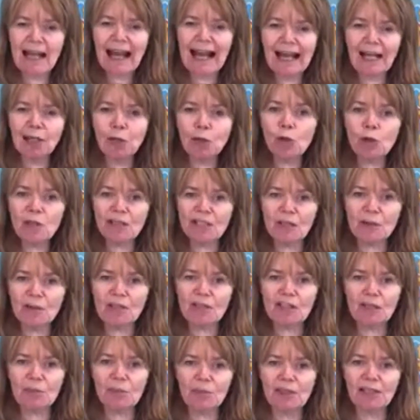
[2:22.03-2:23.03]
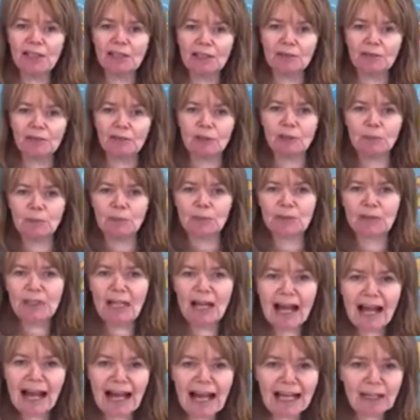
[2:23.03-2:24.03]
And also in some of these groups,
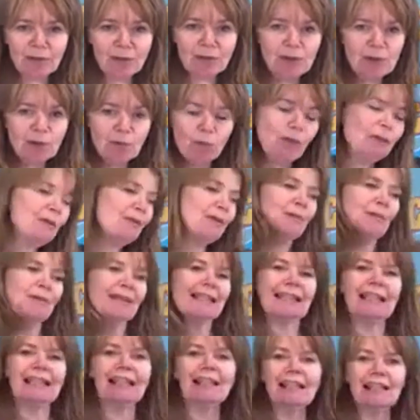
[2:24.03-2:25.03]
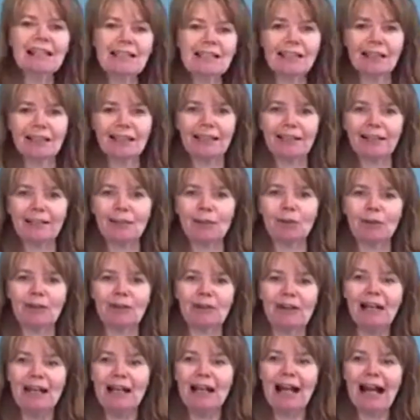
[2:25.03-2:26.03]
we'd be sitting in a circle or
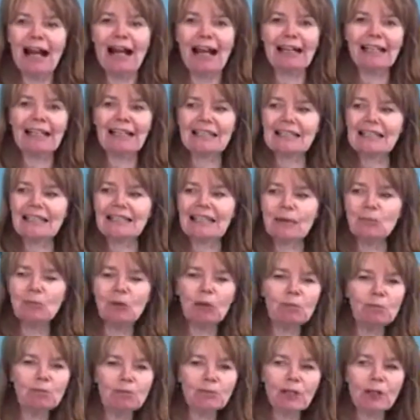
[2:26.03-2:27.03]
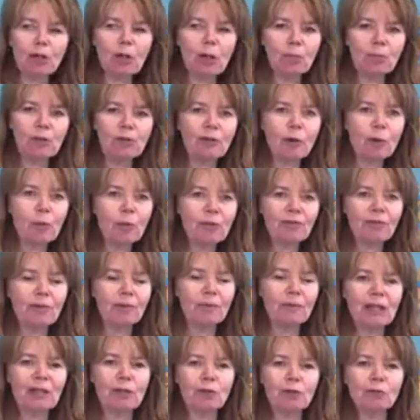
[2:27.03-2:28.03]
whatever, and I'd see a mum a couple up
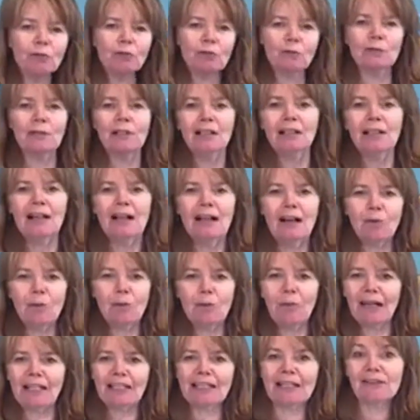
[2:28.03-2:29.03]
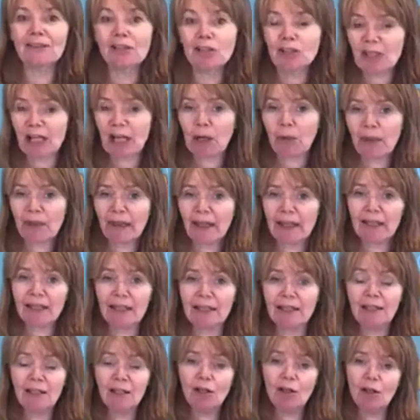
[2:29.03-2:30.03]
from me. I thought, won't mind having a chat with
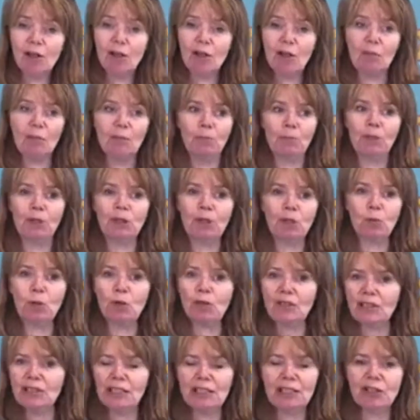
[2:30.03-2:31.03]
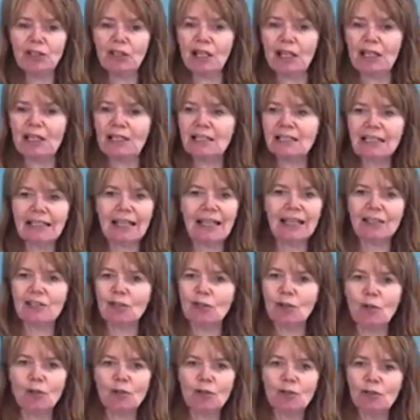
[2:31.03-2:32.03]
her. But there wasn't a chance to get
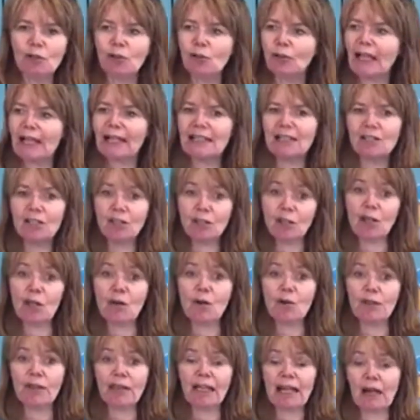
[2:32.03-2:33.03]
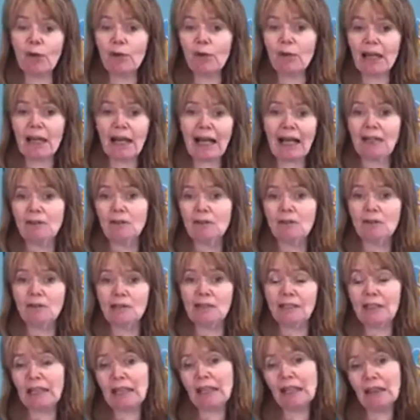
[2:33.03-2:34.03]
social or get to know the other
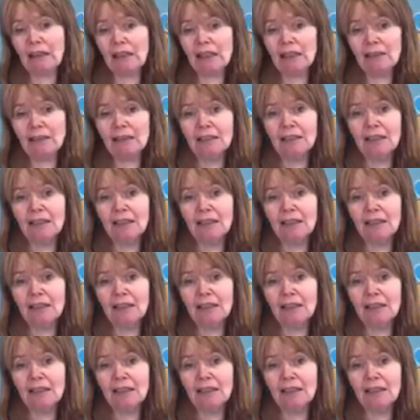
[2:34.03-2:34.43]
adults either.